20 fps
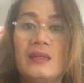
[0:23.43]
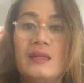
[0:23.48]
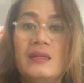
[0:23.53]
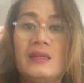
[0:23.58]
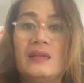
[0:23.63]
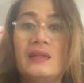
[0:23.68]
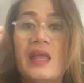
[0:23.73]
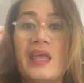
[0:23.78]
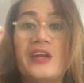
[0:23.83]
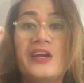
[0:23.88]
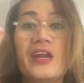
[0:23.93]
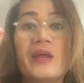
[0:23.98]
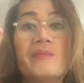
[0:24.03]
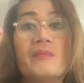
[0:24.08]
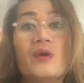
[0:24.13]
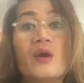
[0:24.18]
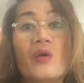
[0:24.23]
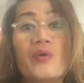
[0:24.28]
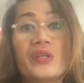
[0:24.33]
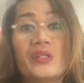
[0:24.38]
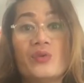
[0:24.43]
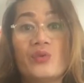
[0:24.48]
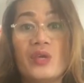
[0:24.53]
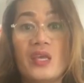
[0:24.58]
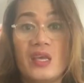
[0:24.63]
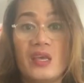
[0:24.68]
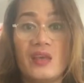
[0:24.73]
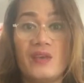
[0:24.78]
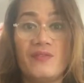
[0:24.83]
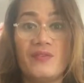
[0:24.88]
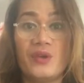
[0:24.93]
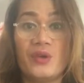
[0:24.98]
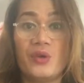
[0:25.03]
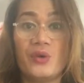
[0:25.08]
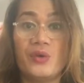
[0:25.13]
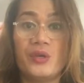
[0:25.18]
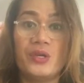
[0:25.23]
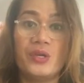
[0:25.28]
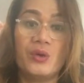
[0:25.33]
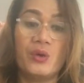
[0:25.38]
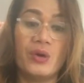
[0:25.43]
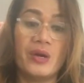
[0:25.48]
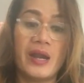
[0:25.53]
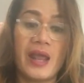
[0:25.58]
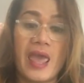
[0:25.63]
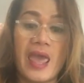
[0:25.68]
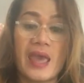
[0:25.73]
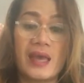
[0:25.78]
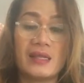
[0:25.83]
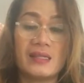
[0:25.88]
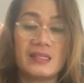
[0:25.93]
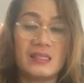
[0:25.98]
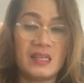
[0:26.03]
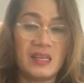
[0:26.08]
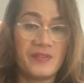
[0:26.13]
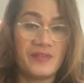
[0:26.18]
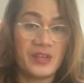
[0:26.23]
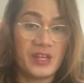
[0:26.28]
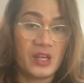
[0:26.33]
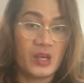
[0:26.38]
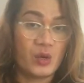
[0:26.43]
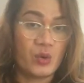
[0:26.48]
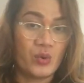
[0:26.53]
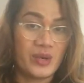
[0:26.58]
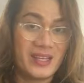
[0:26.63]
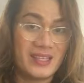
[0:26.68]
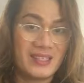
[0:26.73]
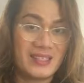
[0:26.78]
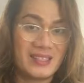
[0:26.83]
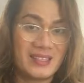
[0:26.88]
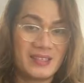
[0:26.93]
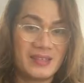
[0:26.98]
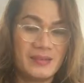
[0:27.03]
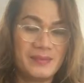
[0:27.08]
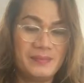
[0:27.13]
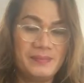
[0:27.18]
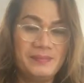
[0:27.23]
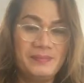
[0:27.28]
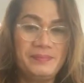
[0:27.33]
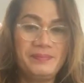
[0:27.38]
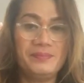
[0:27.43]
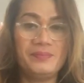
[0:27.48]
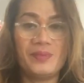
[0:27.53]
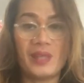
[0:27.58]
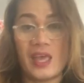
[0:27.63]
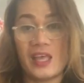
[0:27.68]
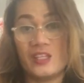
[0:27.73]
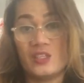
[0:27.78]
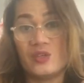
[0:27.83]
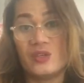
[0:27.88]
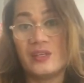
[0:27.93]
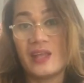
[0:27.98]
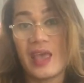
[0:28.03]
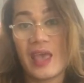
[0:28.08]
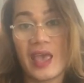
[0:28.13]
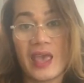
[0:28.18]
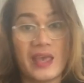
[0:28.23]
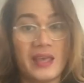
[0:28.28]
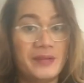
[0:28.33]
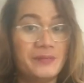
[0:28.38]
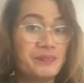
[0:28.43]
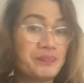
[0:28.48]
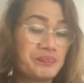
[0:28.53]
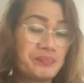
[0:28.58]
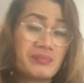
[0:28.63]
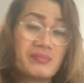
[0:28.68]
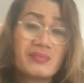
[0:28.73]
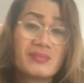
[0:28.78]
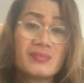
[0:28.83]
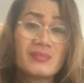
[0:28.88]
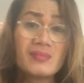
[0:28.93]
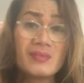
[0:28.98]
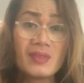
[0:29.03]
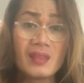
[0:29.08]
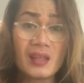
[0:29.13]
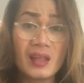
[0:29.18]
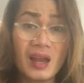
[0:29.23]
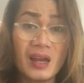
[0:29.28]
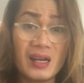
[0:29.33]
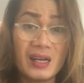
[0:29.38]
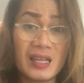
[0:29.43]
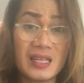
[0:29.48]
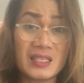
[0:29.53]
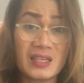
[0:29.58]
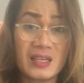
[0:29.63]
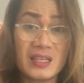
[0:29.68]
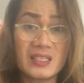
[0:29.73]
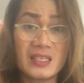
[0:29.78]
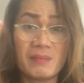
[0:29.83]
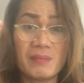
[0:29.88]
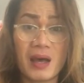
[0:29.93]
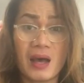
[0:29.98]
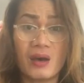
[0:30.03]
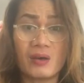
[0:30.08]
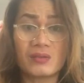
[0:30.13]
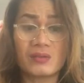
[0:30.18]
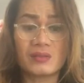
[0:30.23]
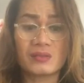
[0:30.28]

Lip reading: later I'm going to give you your activity quiz. And today our lesson is about